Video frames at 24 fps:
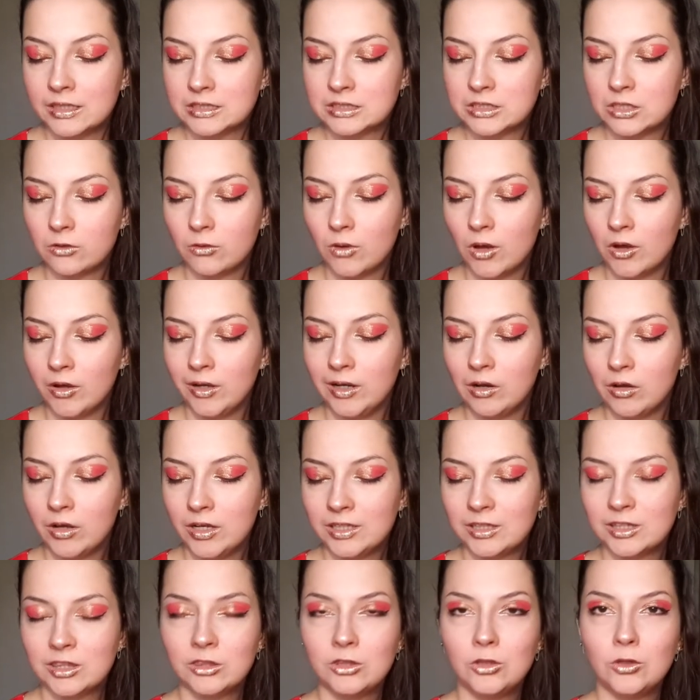so I
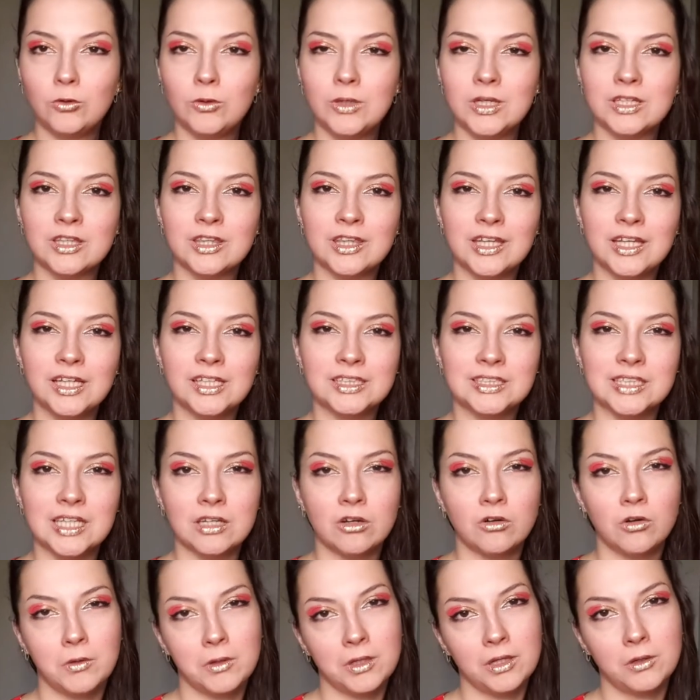like doing things
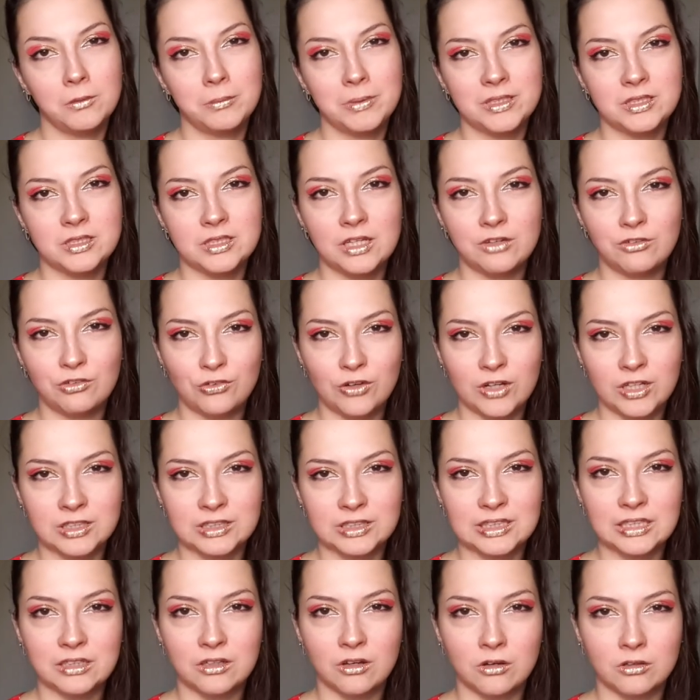that are a little bit
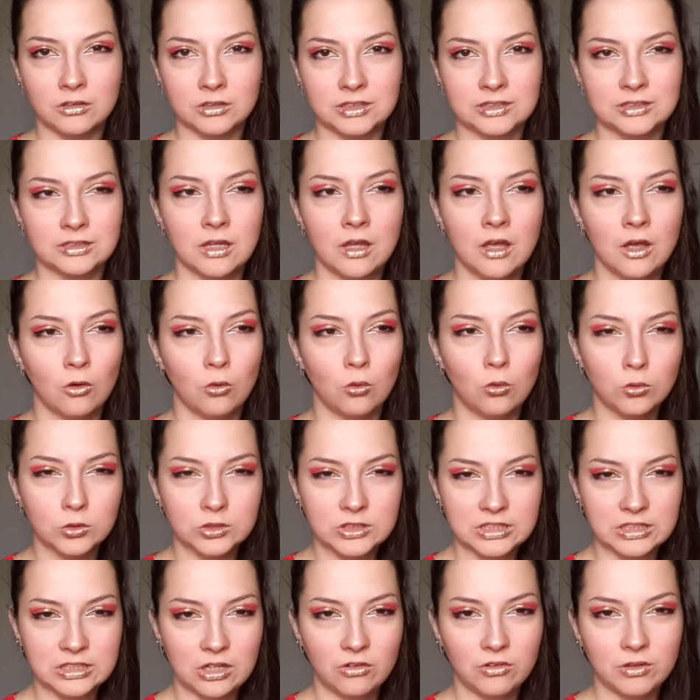different, that aren't
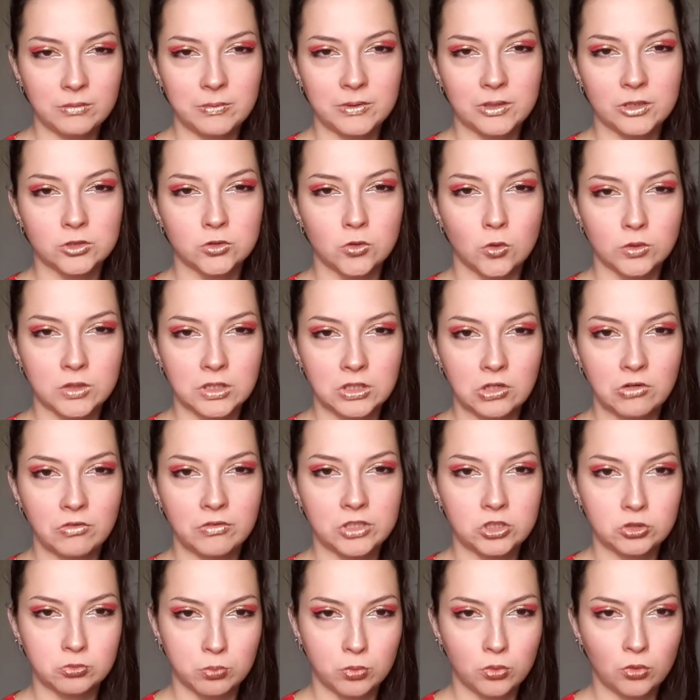ordinary, because
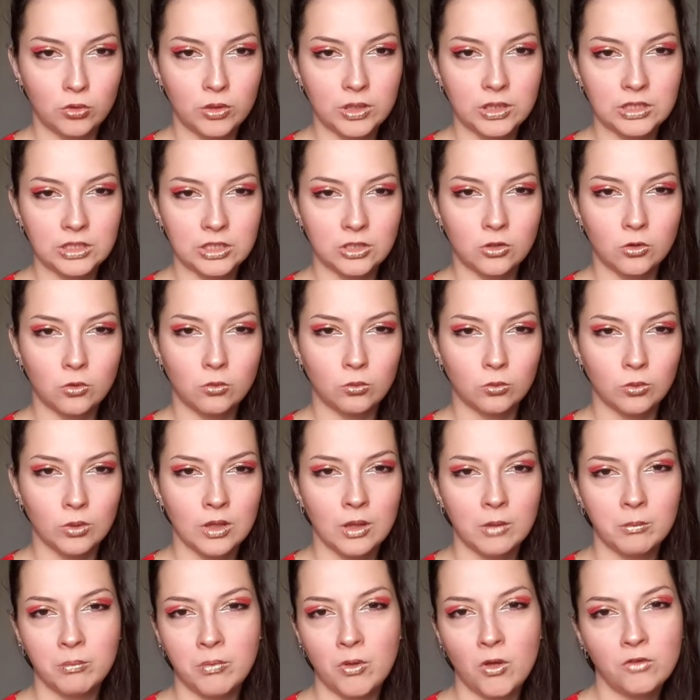ordinary is boring. You know,
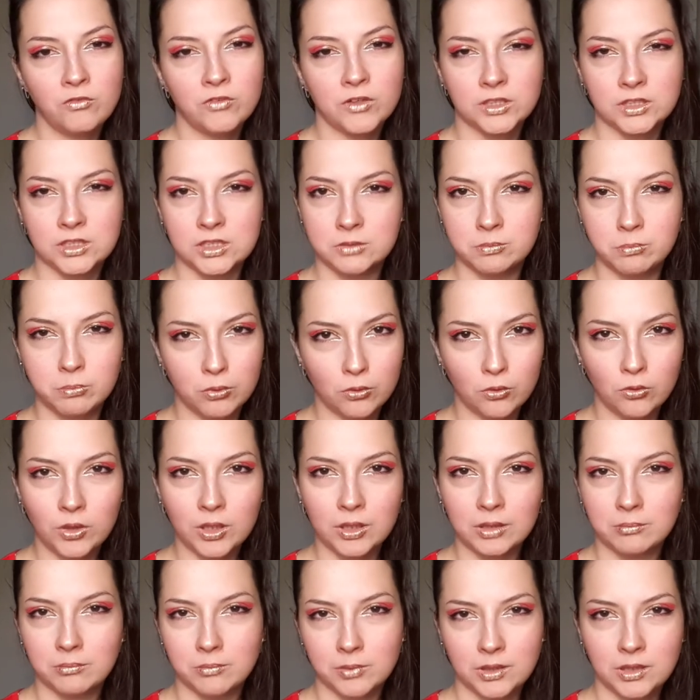perfect is
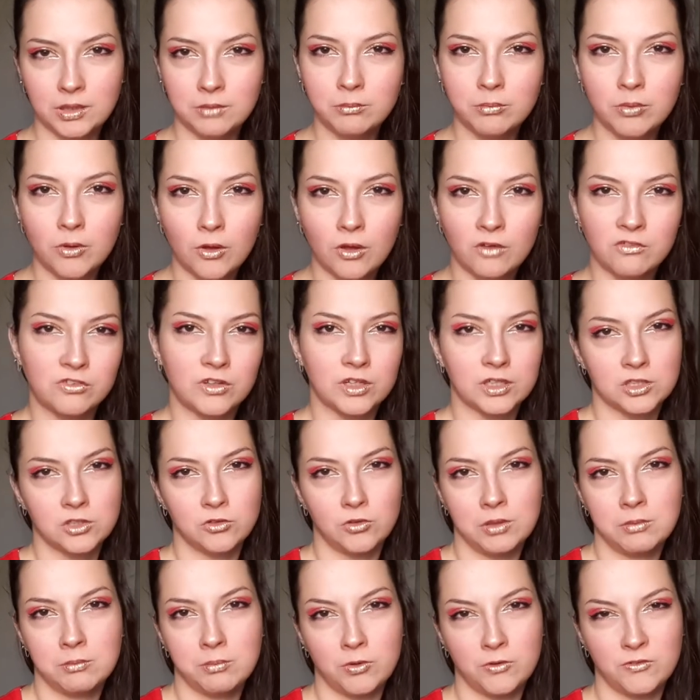boring. Being
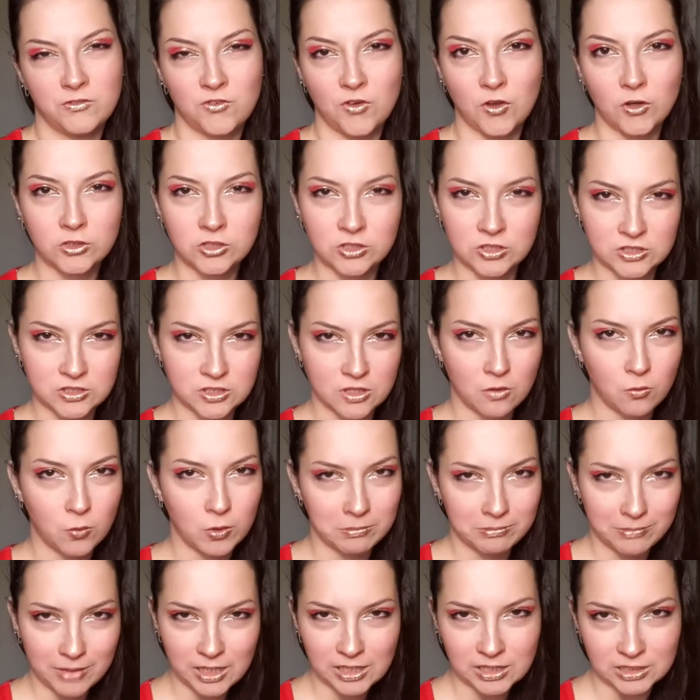imperfect. Your imperfections are
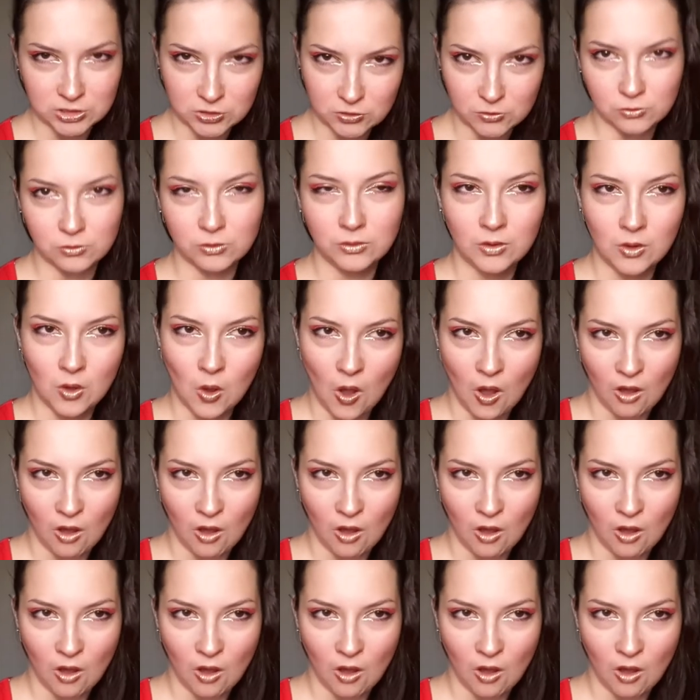what makes you